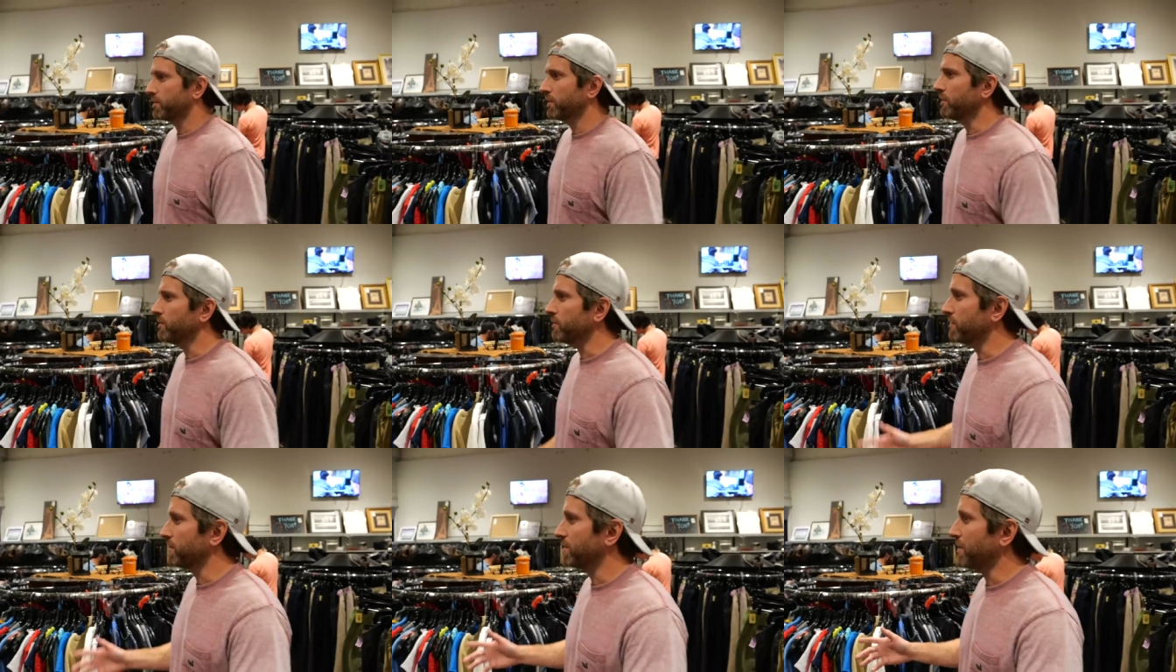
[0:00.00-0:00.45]

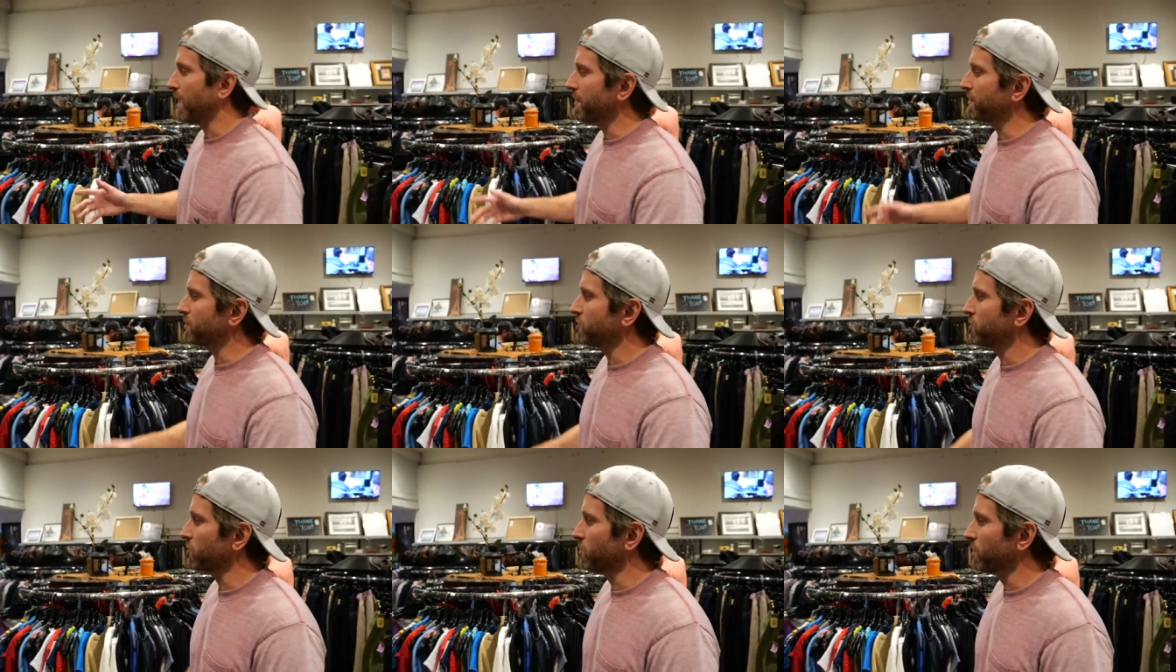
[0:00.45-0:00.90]
Dude, now
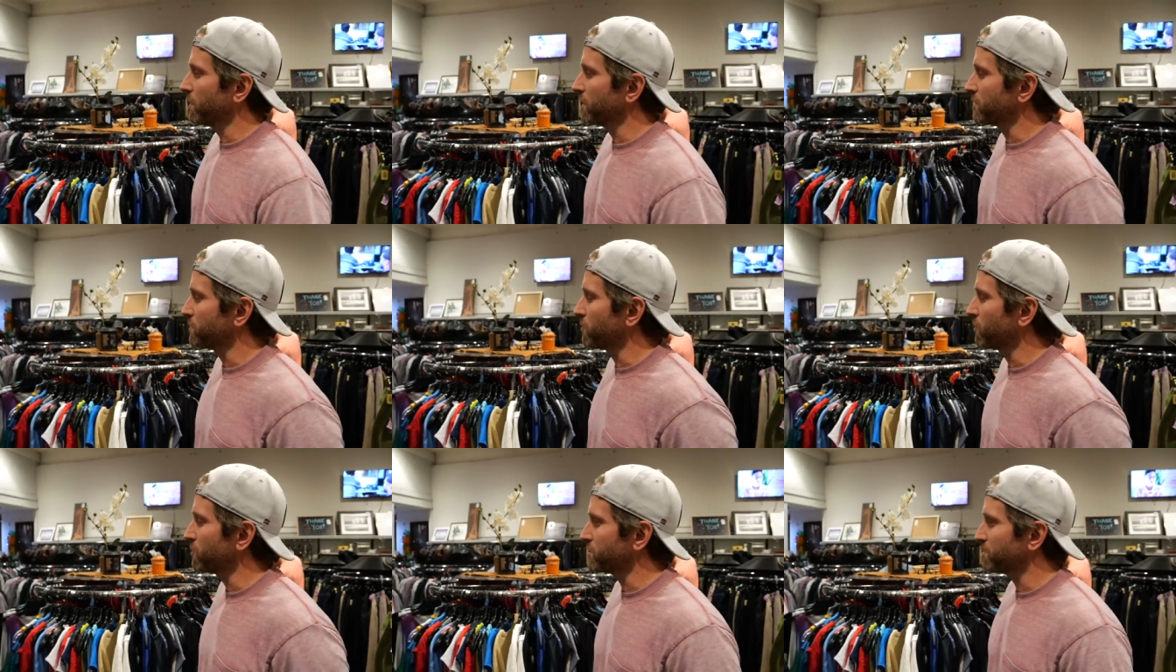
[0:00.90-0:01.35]
that you're a winning
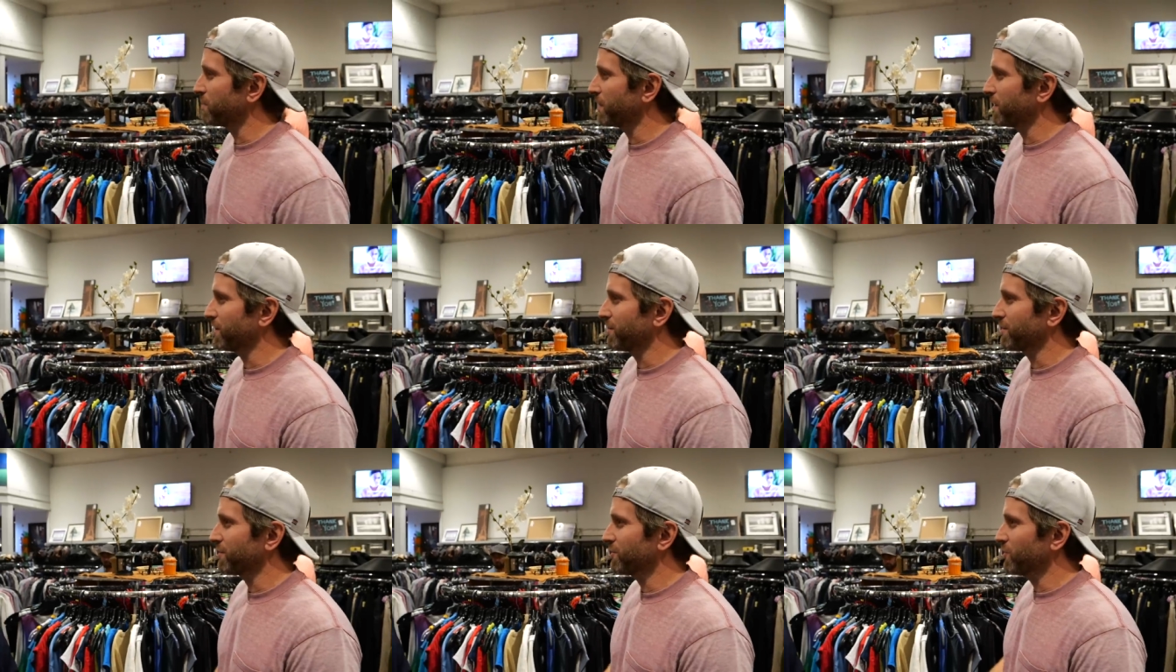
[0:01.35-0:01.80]
sports
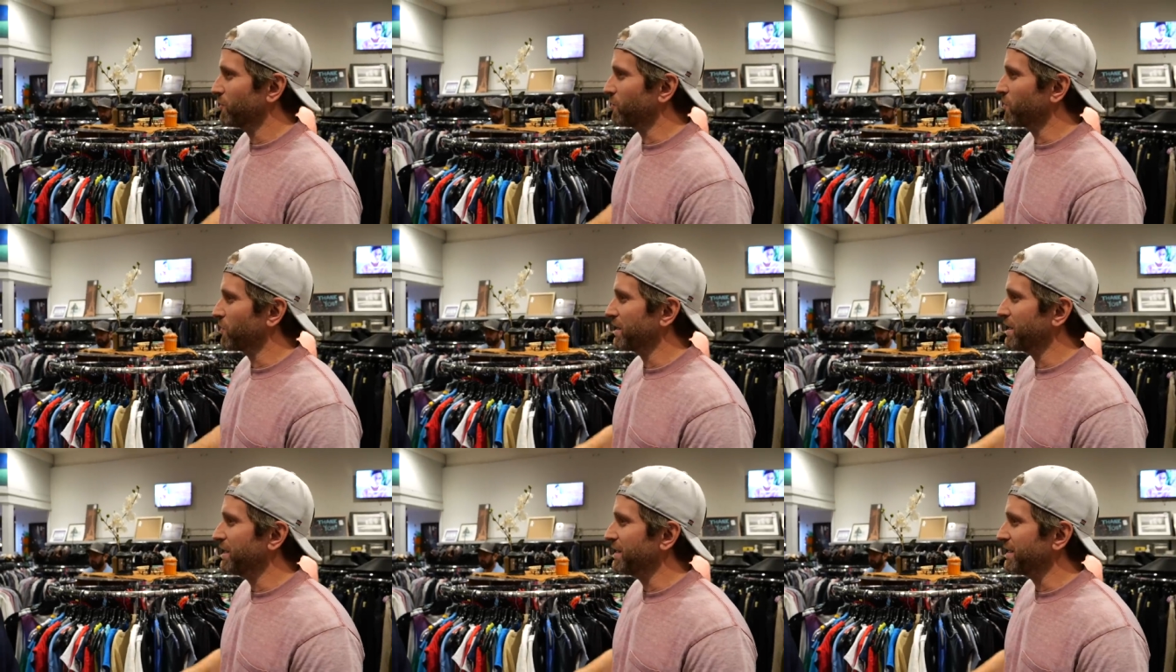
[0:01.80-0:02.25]
better, you don't
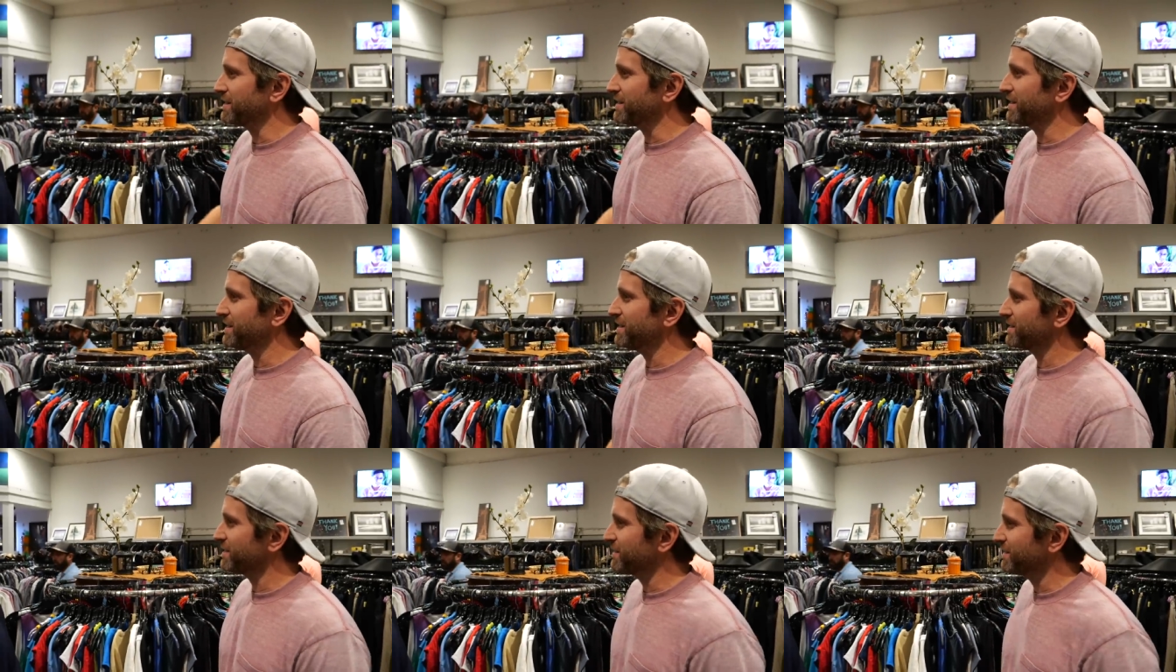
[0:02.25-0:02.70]
want any
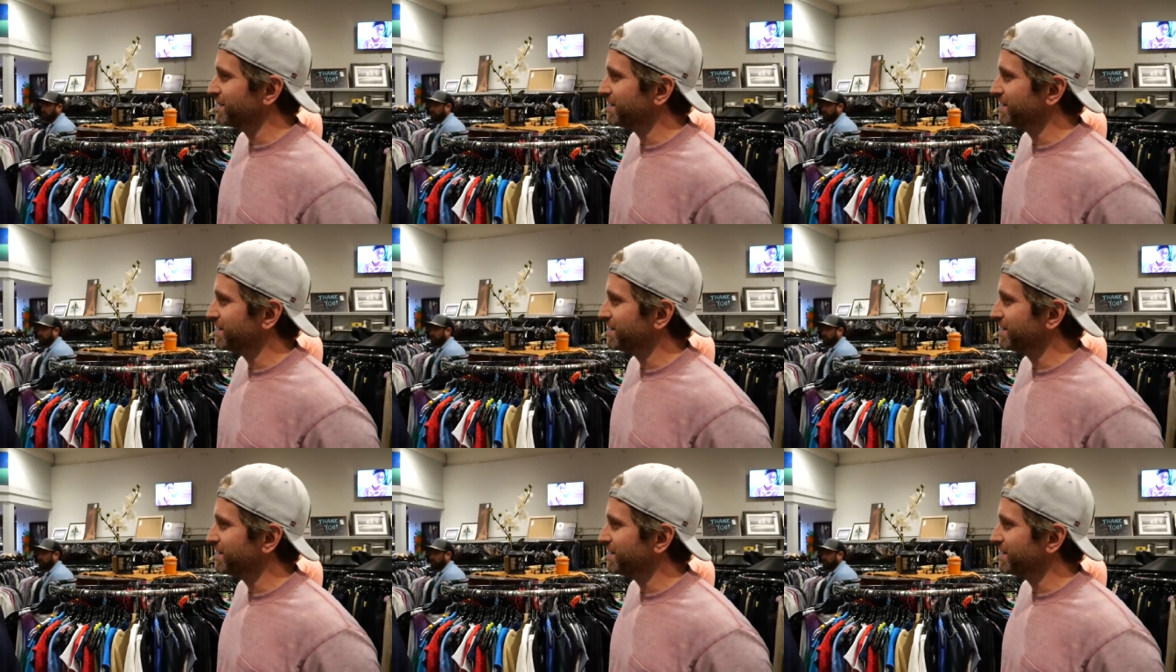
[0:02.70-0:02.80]
attention.